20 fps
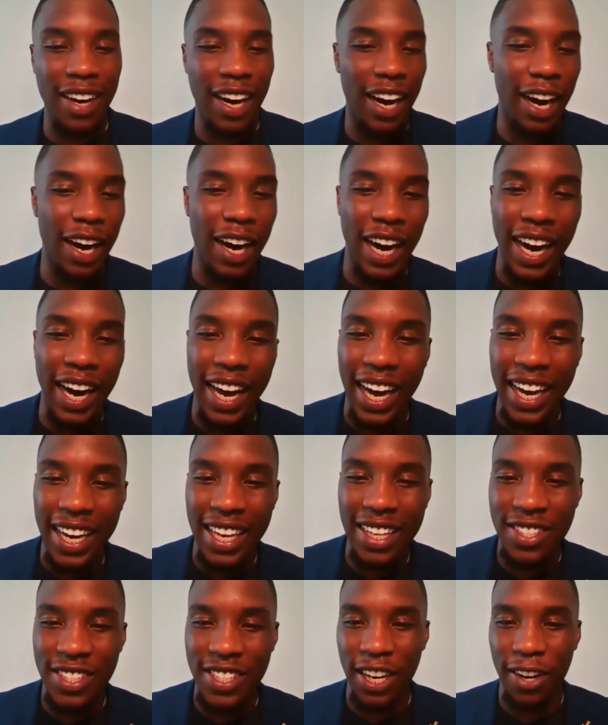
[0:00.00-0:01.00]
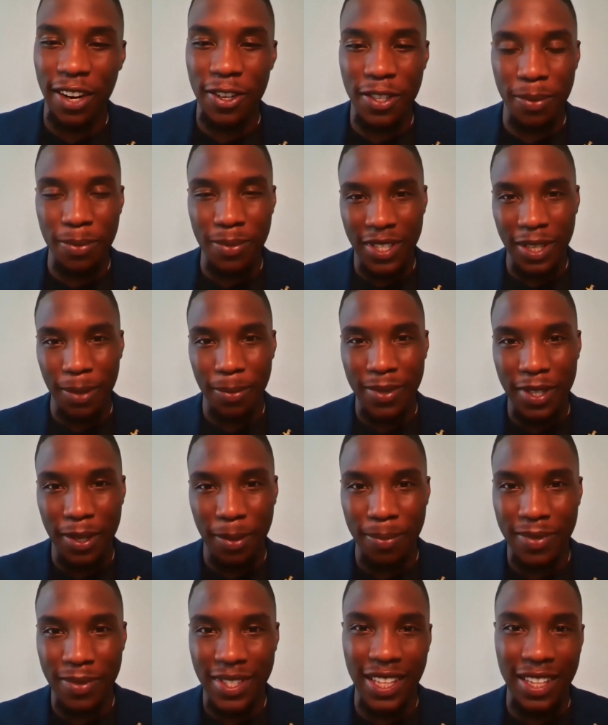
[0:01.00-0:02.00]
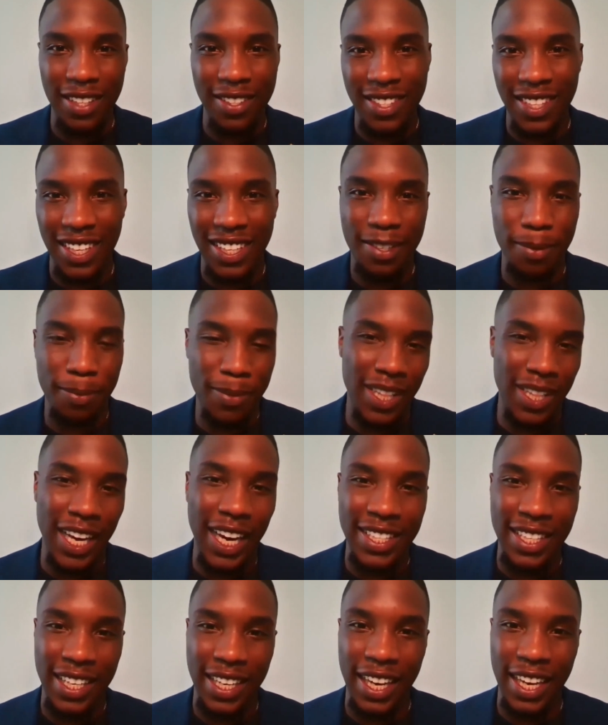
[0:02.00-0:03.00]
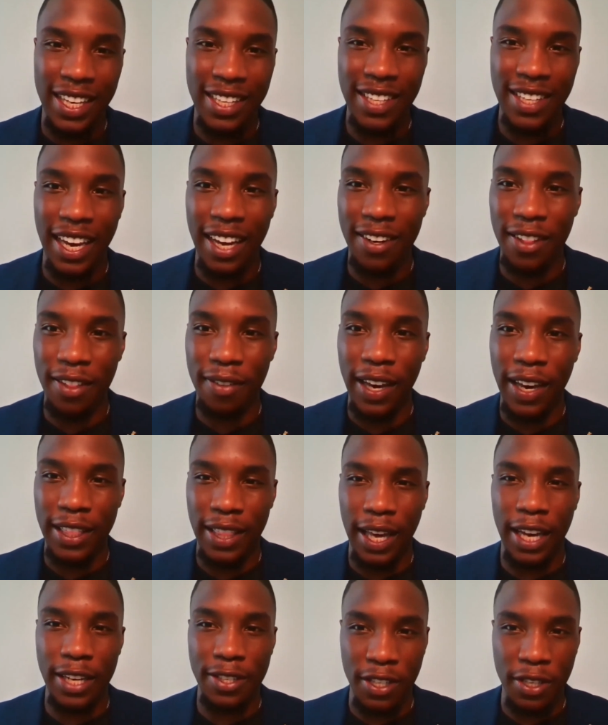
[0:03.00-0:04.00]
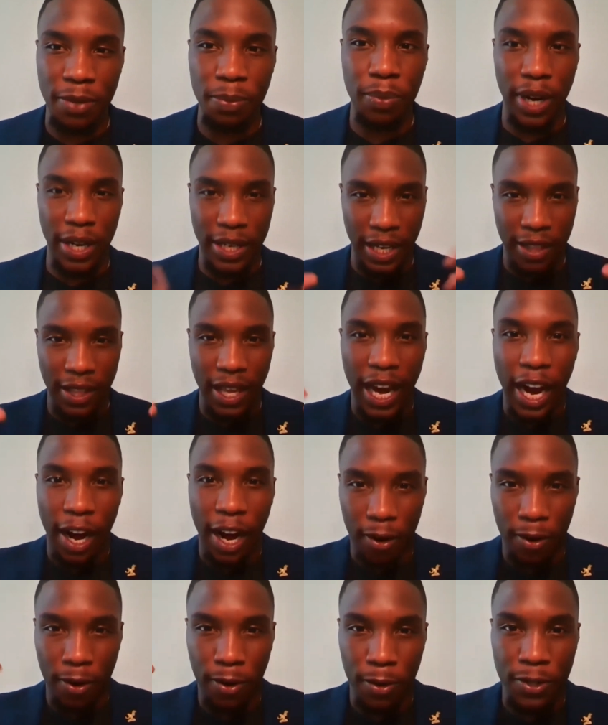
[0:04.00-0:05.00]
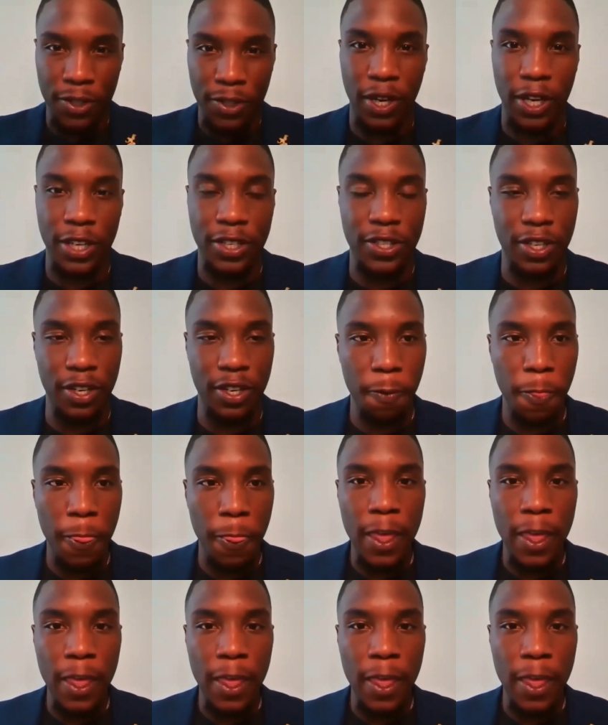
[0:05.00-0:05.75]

I can share some slides, I guess, after the fact to actually break down the hierarchical structure.